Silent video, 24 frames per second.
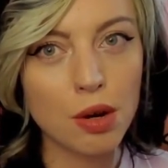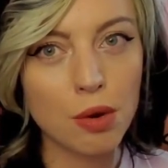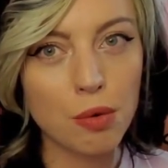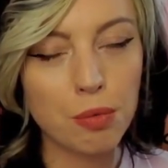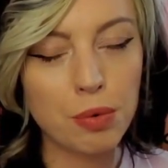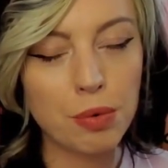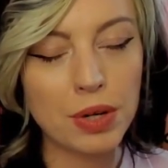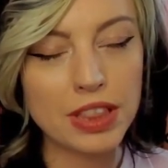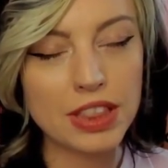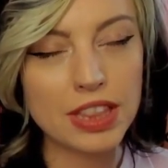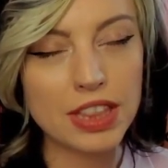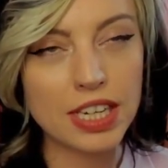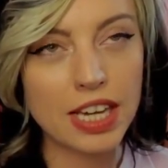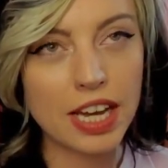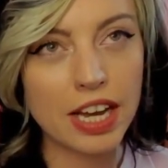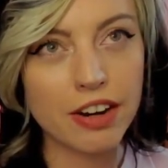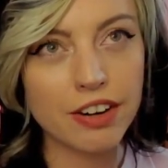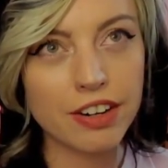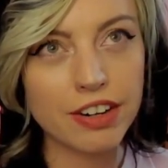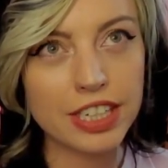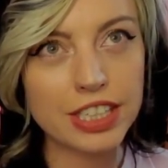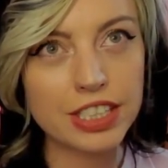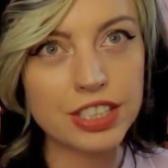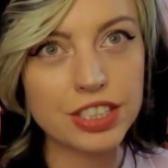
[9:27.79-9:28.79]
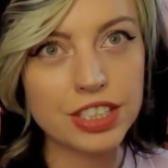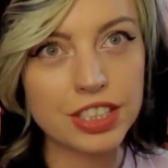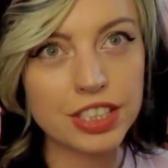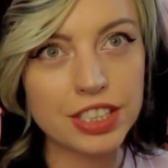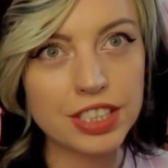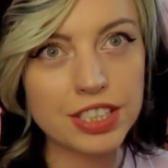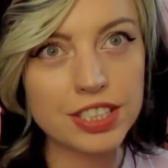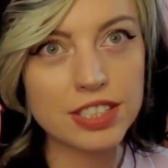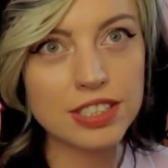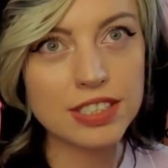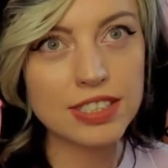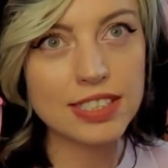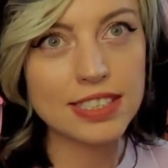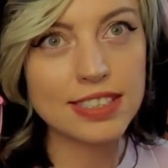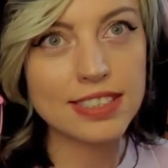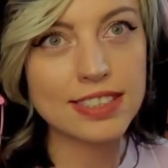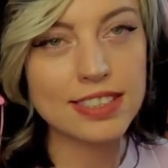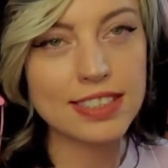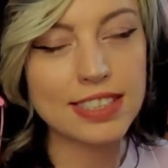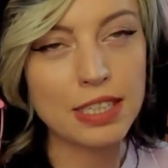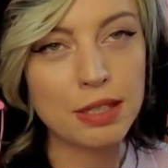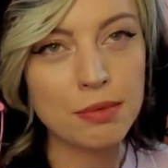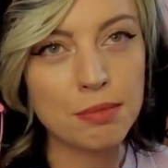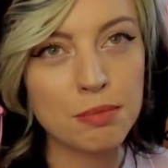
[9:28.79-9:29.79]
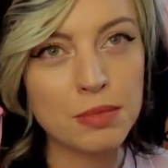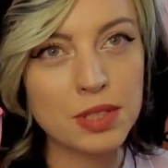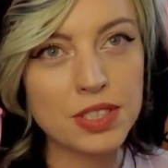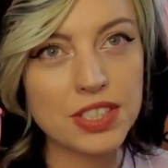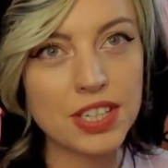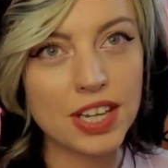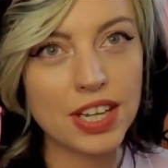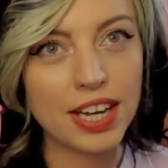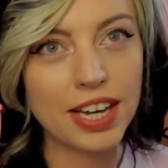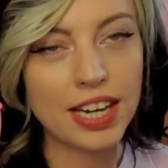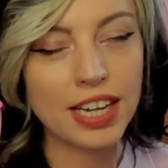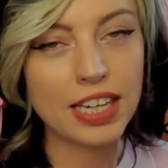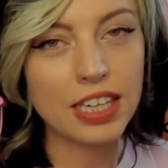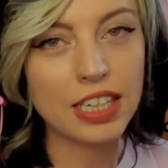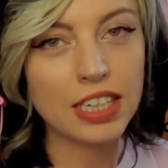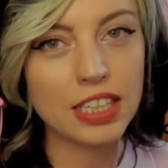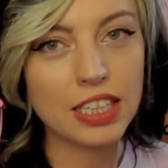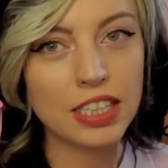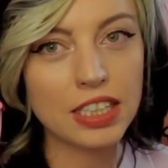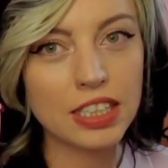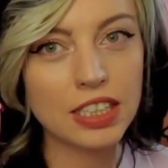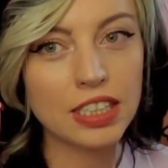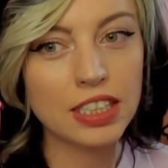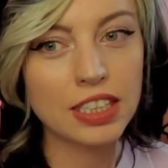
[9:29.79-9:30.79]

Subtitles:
with the characters. It seems like